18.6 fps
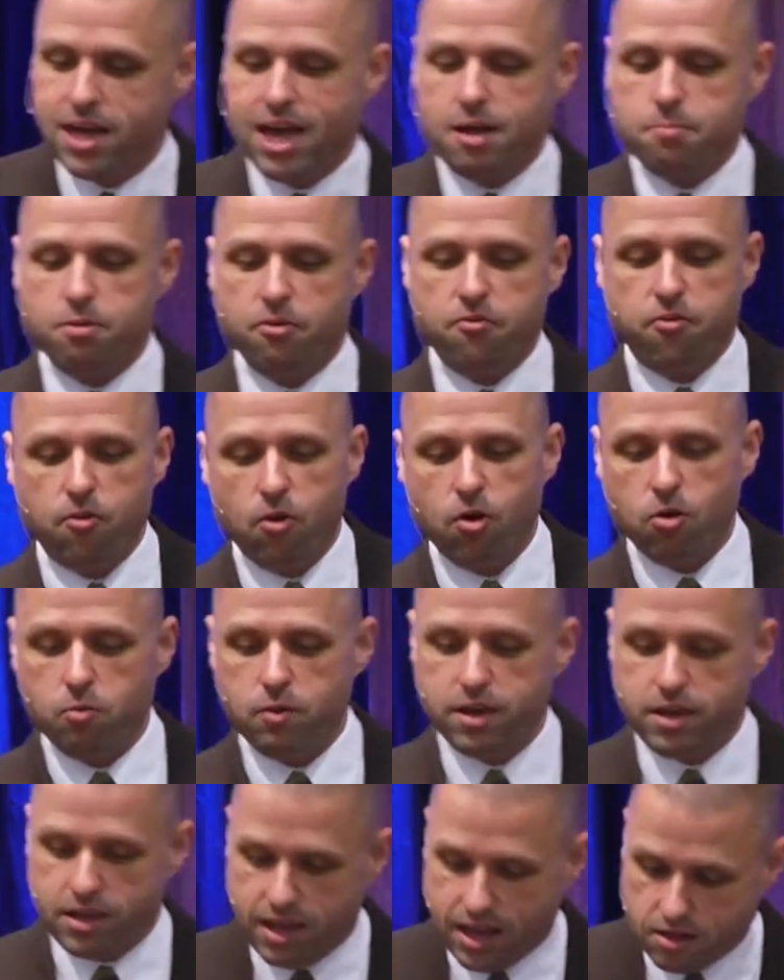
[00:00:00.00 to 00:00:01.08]
And before
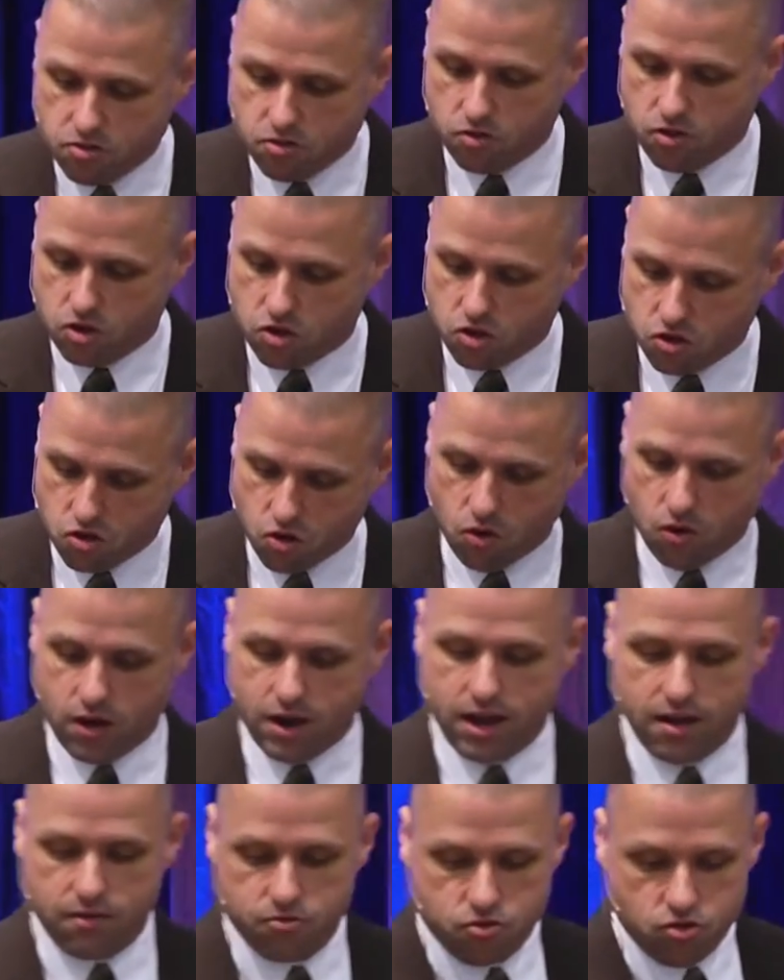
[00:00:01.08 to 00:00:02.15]
we get to the story
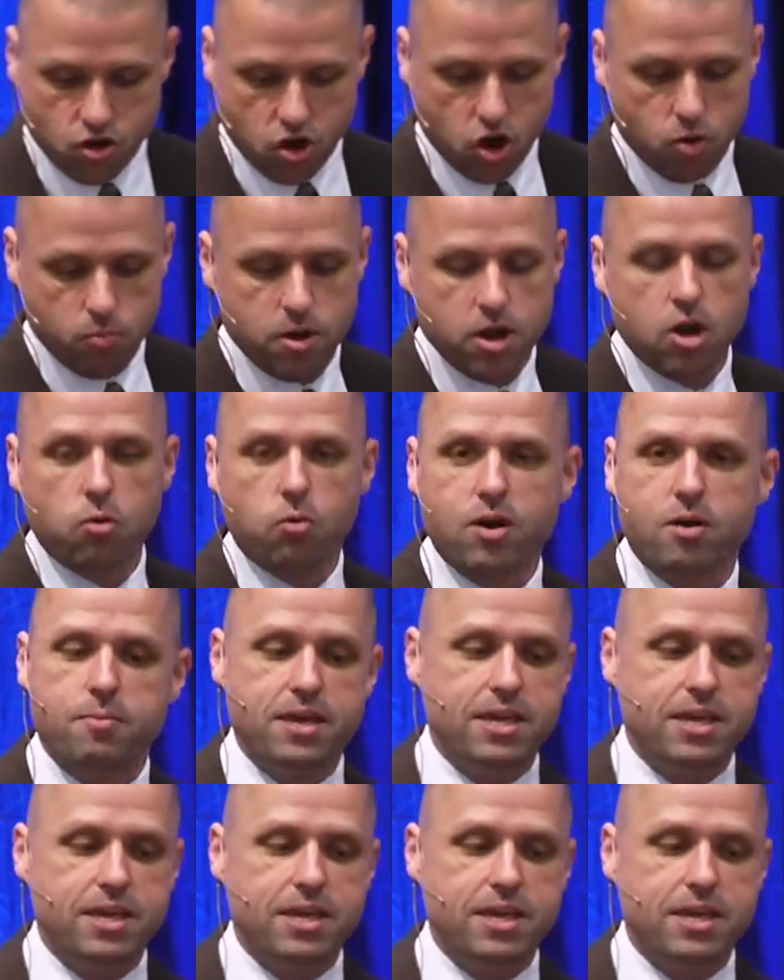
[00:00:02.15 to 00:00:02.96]
of Job, I want to